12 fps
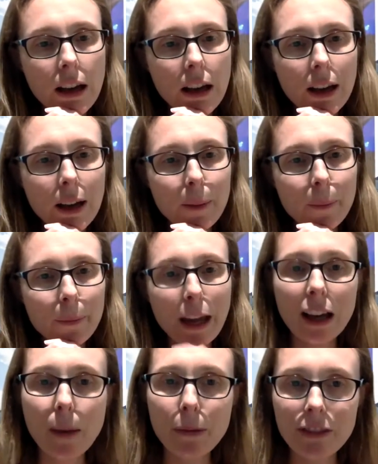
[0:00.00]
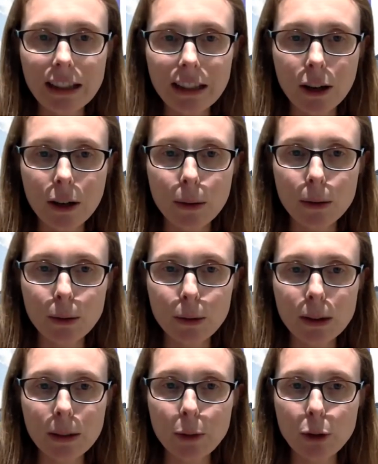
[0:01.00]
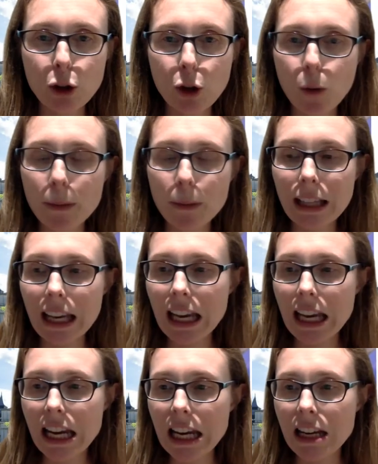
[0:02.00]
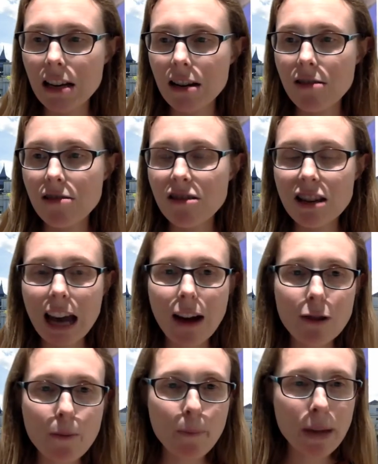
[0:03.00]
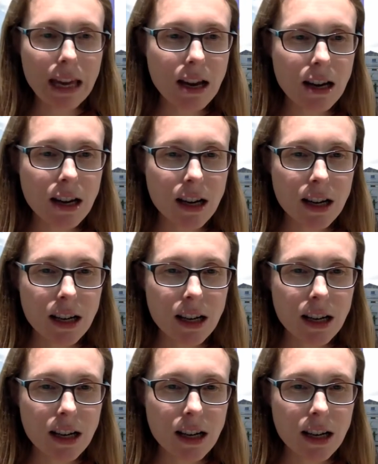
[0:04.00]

A couple of years ago, saw some jobs in the Caribbean.